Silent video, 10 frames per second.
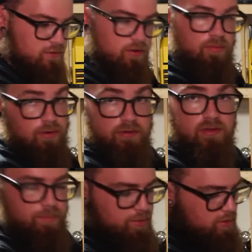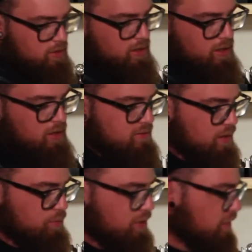a little more simple.
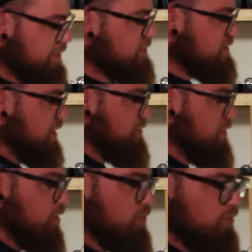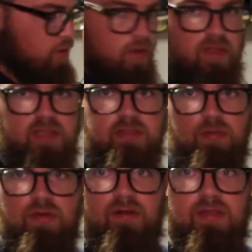Same with all this stuff. If I remove all this, I
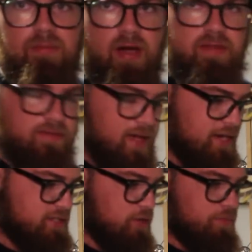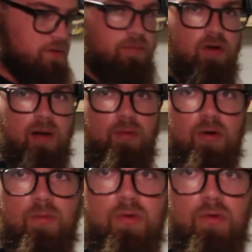remove everything behind the dash, that opens up a lot more